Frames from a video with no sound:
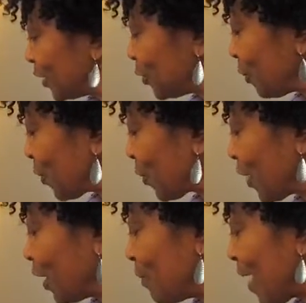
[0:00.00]
to
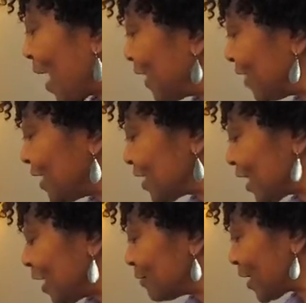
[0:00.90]
Purim and these
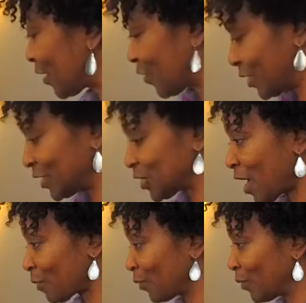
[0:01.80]
themes that are on the
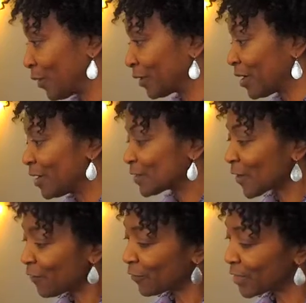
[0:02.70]
chalkboard.
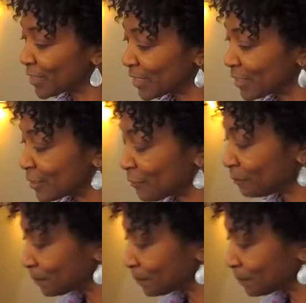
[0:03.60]
So for instance,